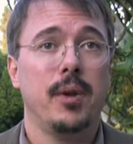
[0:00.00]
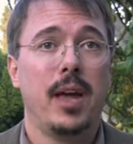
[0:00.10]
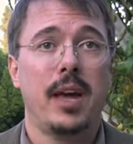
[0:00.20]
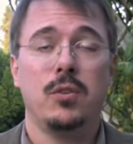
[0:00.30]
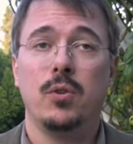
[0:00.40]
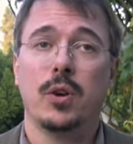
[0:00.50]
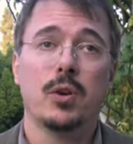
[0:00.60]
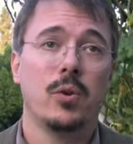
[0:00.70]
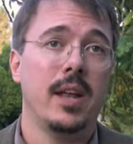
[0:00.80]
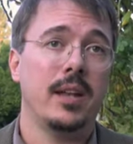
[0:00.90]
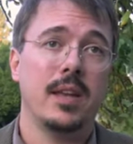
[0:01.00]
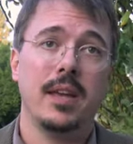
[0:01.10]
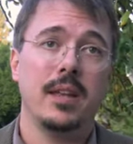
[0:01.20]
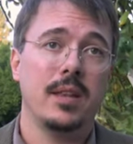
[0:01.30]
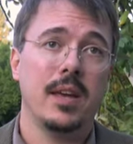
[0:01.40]
And to their credit,
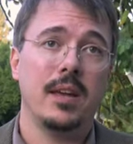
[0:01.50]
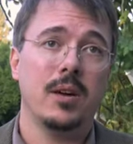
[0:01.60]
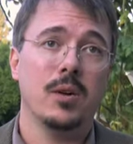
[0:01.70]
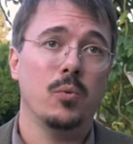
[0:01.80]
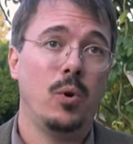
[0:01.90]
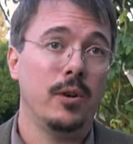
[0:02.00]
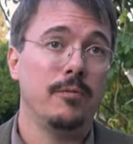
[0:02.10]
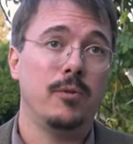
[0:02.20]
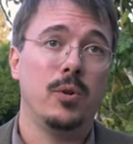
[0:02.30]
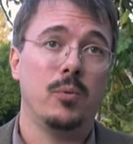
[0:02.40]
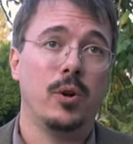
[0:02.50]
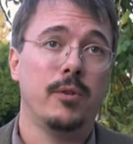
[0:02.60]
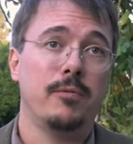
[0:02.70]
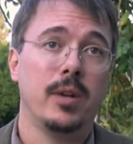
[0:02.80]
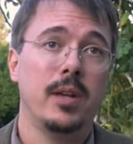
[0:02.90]
they are
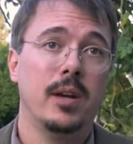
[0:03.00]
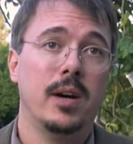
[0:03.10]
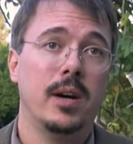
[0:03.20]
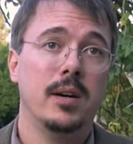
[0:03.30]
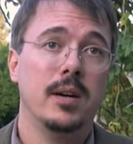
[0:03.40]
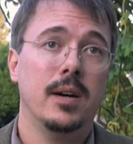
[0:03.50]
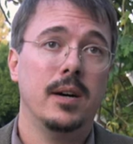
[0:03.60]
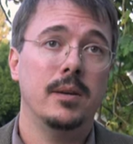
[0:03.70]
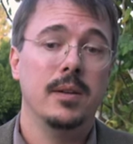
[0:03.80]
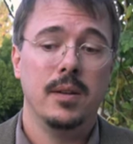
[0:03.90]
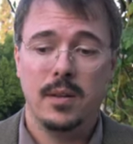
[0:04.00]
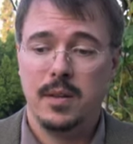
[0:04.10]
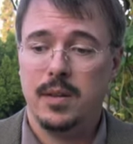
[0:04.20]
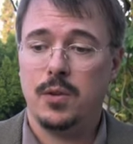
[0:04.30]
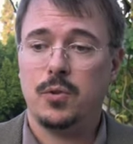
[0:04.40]
wonderfully
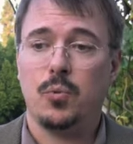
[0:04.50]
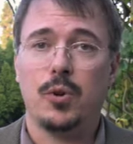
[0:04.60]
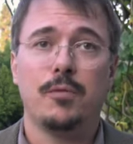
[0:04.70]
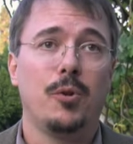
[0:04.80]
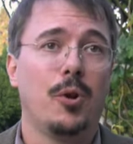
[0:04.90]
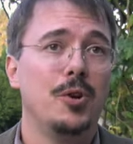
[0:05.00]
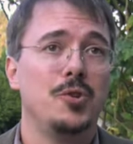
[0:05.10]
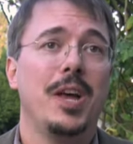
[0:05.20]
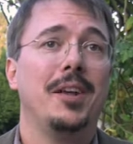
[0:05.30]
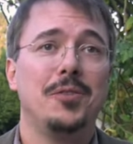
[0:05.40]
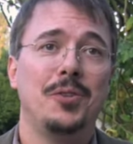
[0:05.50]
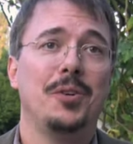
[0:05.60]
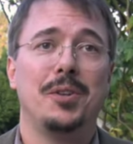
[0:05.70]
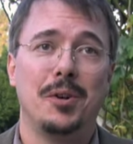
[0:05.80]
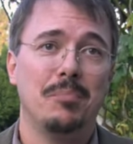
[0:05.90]
there's wonderful largesse
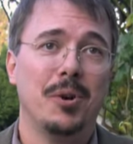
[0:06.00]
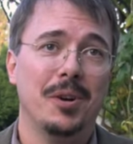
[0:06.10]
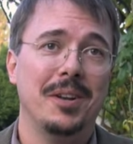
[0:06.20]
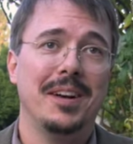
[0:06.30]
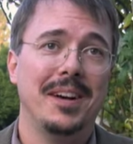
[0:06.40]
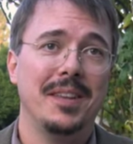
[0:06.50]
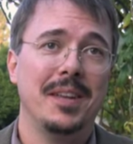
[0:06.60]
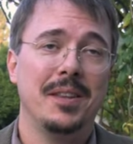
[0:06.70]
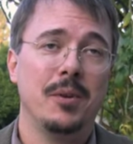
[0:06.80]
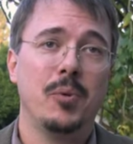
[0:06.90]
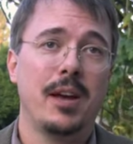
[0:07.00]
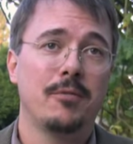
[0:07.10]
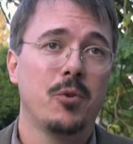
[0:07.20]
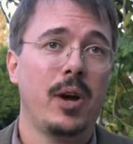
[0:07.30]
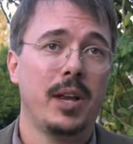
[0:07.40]
on their part. We
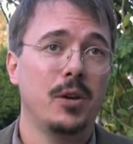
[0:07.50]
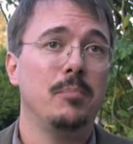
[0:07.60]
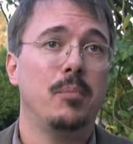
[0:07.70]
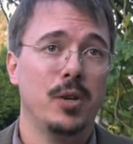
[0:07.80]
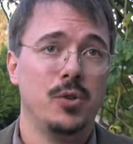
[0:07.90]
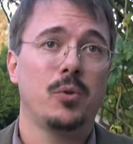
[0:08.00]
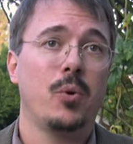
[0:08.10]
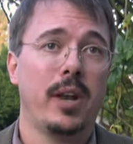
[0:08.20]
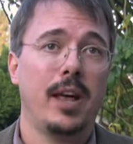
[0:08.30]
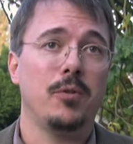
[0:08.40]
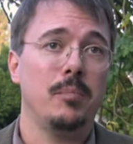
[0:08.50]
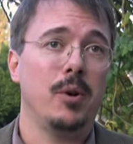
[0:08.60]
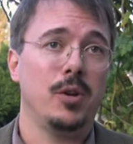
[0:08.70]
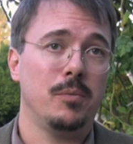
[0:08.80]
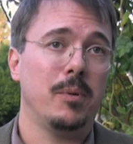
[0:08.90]
have quite a good budget, quite a healthy
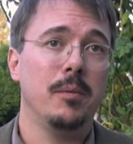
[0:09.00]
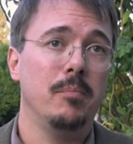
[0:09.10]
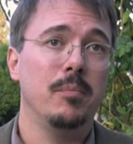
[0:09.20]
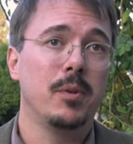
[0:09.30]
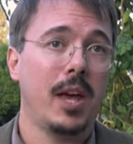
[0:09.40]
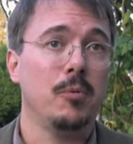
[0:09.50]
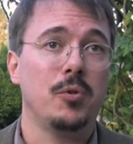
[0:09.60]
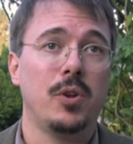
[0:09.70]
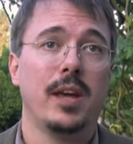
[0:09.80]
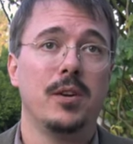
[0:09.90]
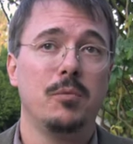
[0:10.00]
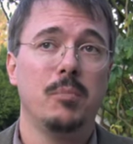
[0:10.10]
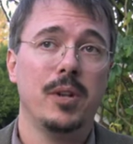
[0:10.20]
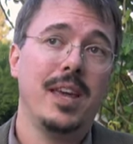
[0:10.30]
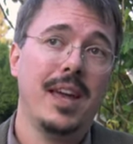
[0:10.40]
budget by cable standards.
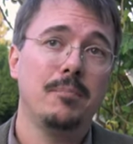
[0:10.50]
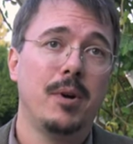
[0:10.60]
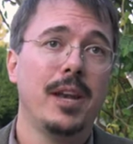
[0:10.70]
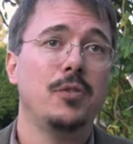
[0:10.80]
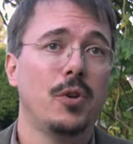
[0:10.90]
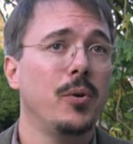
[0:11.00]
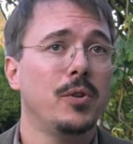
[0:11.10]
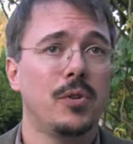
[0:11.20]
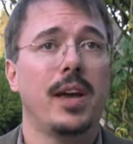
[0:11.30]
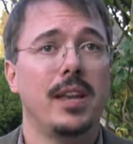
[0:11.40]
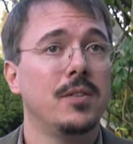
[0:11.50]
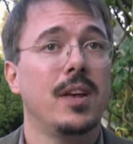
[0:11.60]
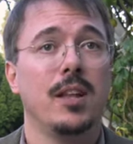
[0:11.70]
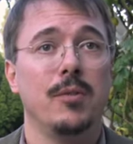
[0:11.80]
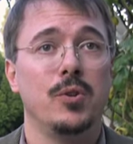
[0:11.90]
But yeah, money is always tight in
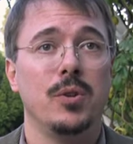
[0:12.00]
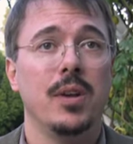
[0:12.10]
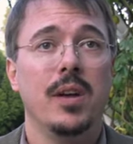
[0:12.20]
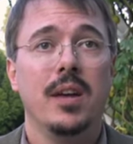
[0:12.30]
television.